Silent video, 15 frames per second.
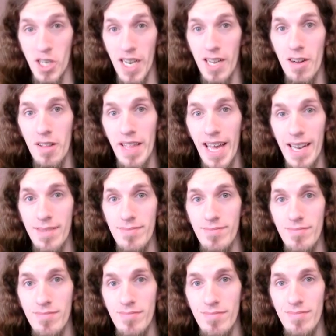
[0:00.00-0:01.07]
you get all that?
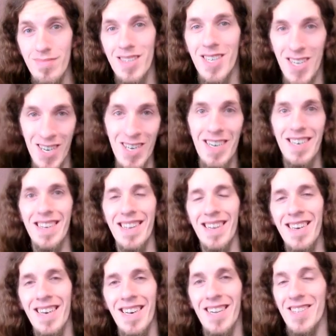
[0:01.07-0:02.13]
Good!
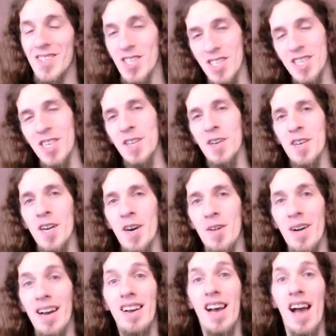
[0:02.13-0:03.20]
Just so you
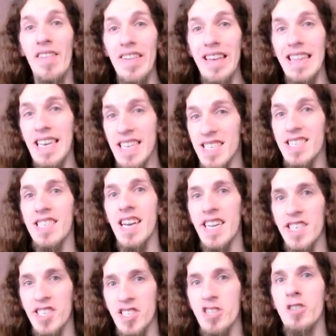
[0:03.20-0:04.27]
know, having the
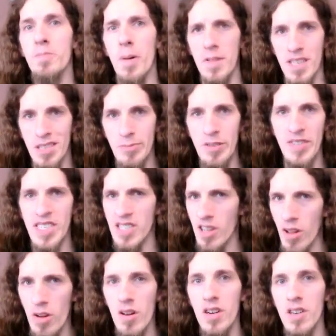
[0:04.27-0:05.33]
inside scoop on this movie's
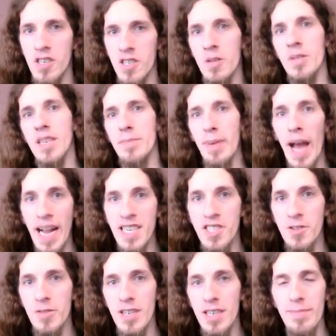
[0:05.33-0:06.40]
long, sordid
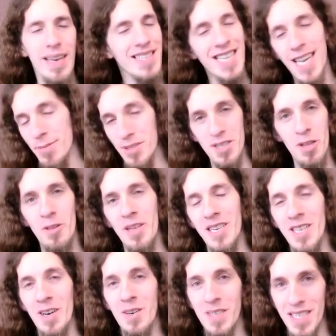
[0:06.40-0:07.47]
backstory makes absolutely
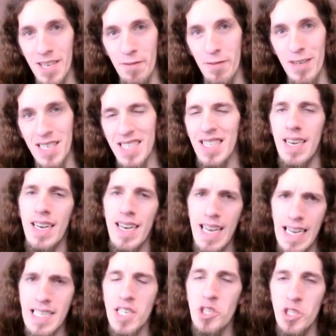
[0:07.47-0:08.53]
no difference.
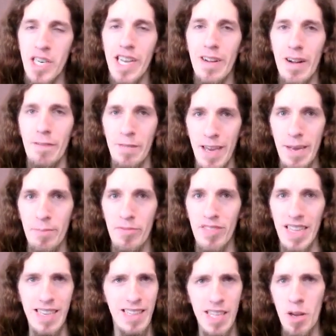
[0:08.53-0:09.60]
It's a generic vamp
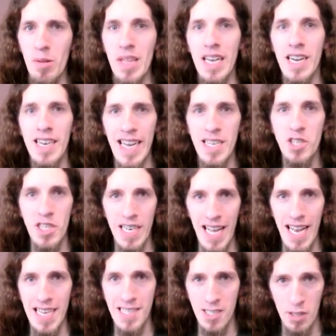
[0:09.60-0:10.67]
flick. The only connection it
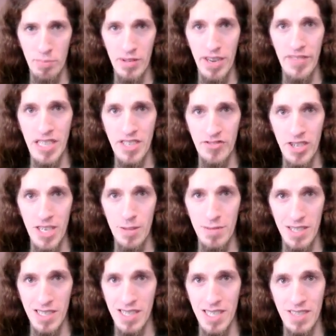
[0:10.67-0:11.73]
has to the previous
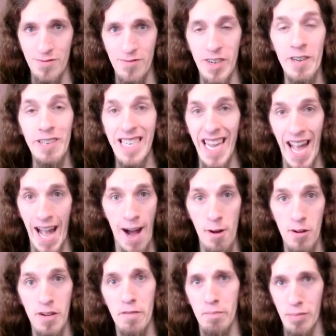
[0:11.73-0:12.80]
films is this very
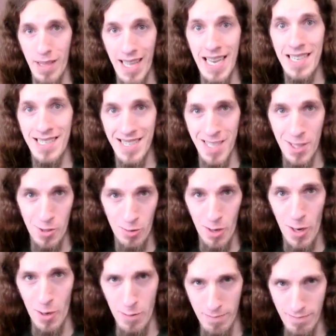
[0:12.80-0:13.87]
out-of-place
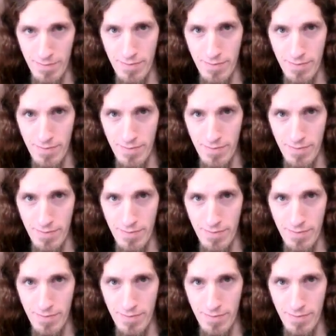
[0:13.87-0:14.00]
intro.